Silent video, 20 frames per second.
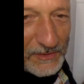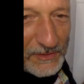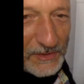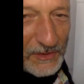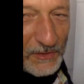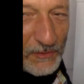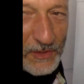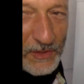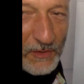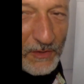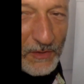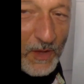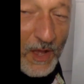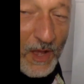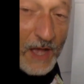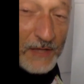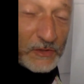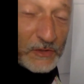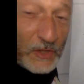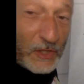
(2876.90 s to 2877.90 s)
So yo-yo.
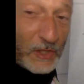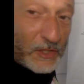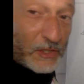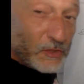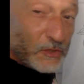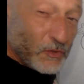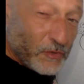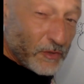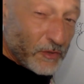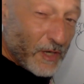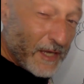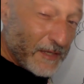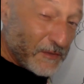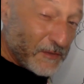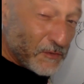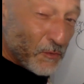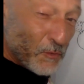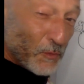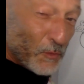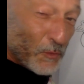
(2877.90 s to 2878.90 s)
I taught at a junior
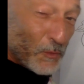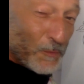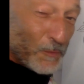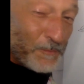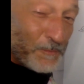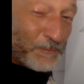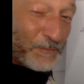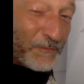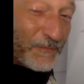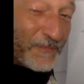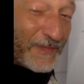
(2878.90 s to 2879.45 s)
high school